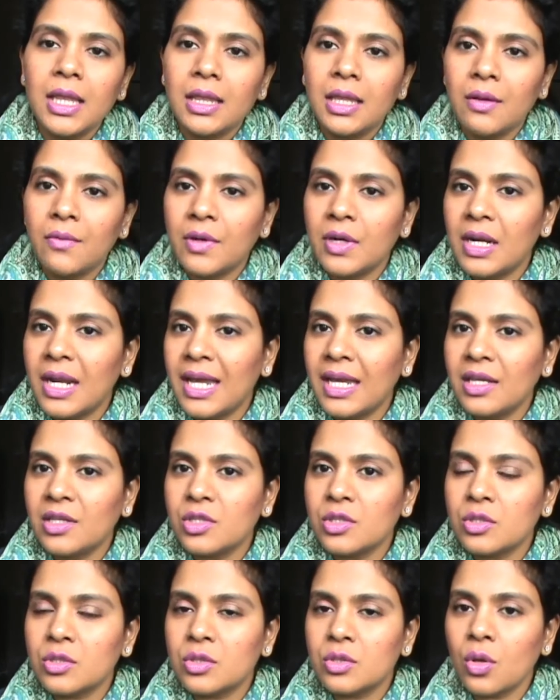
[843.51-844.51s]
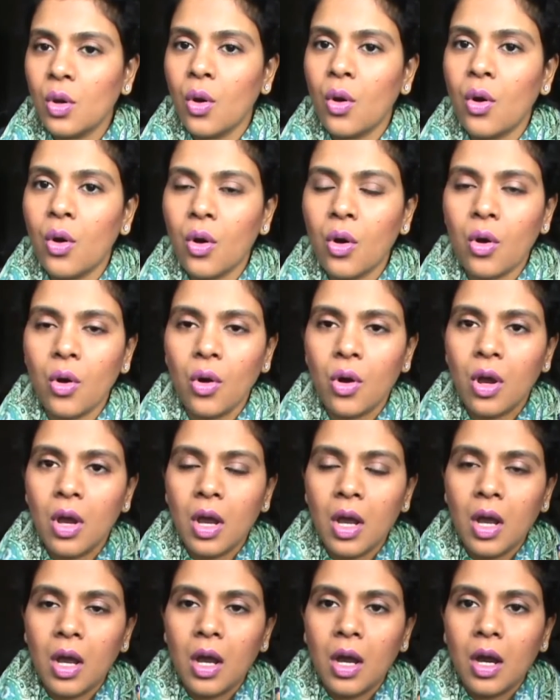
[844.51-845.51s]
they were like so
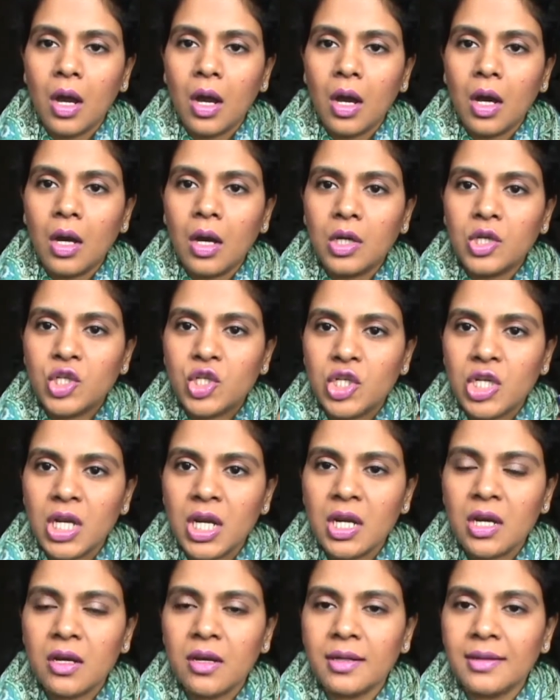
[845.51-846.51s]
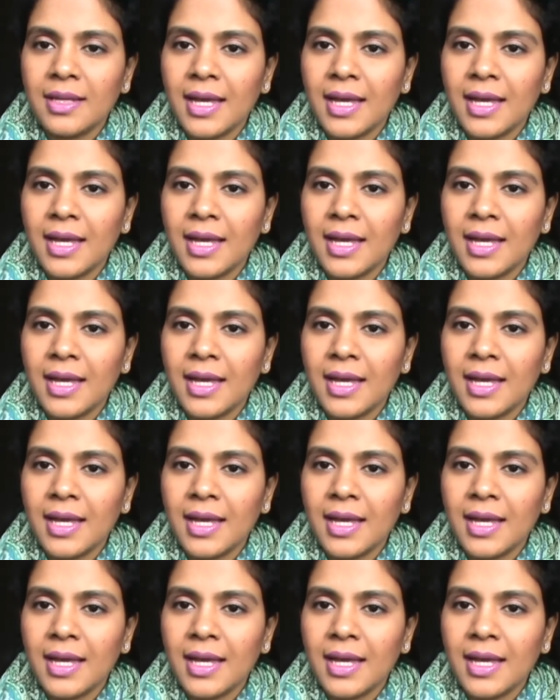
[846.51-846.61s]
sheer